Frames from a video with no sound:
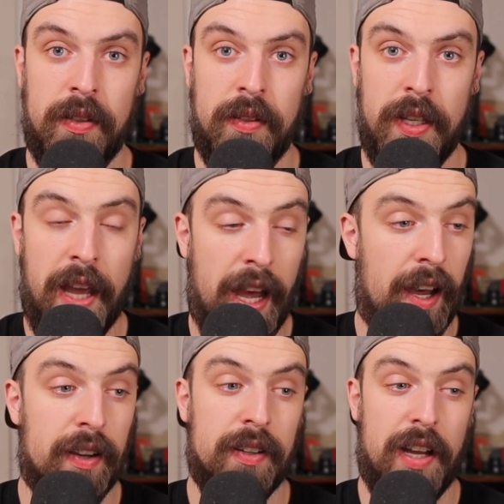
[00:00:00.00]

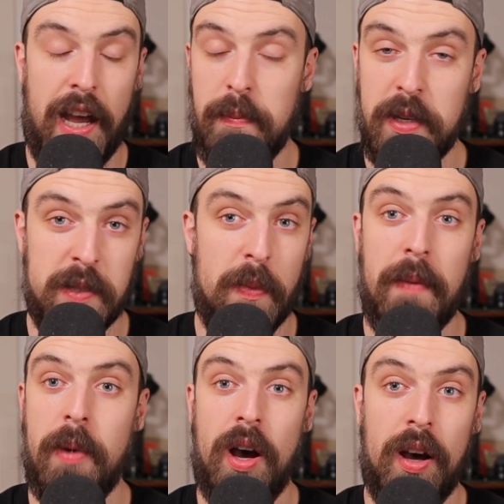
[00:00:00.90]
Yeah, I miss my
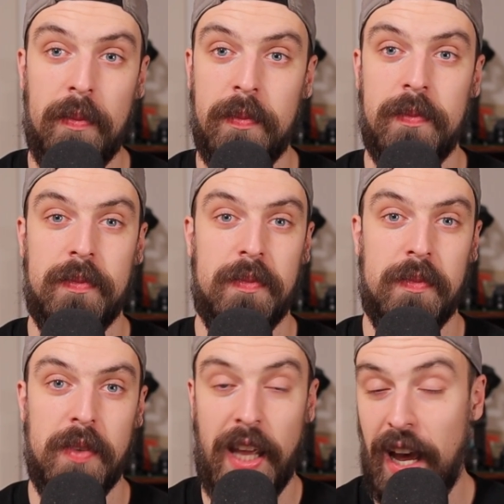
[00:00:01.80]
mom.
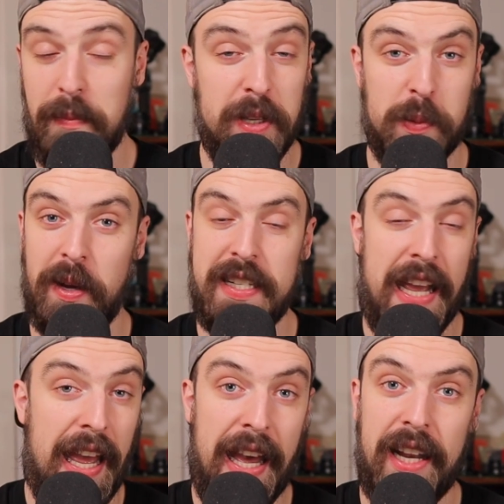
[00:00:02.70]
Yeah, I miss my
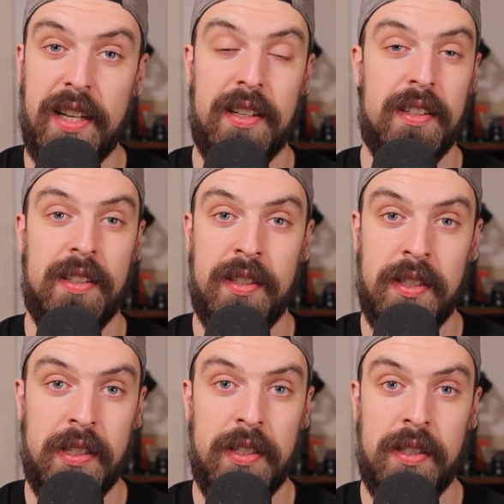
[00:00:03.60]
dad.
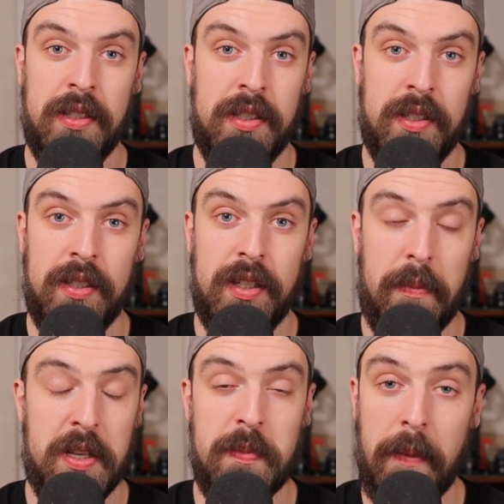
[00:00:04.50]
I
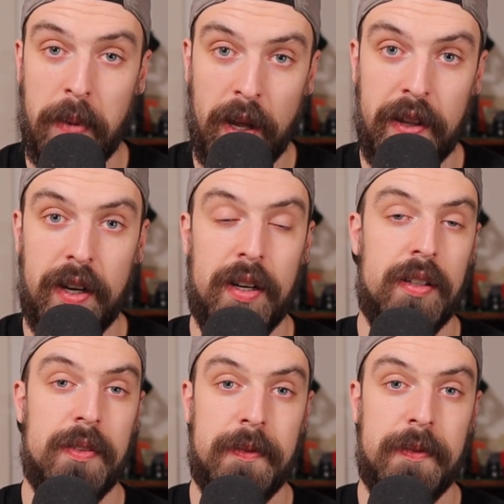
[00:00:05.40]
miss my brother.